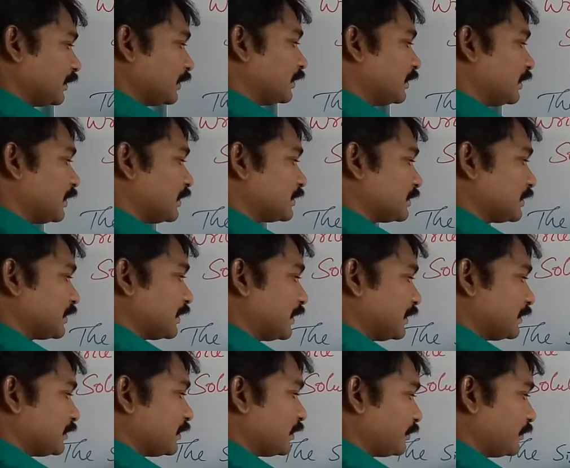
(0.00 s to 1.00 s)
the
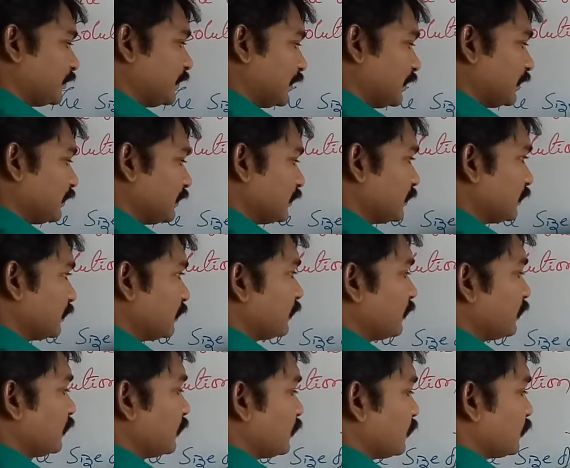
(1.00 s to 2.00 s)
size of the
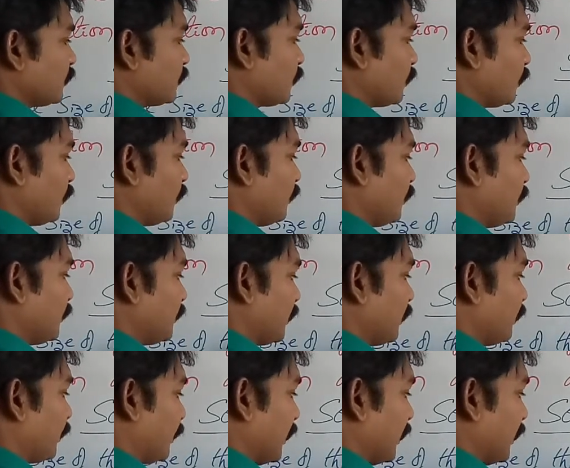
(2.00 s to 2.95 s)
solution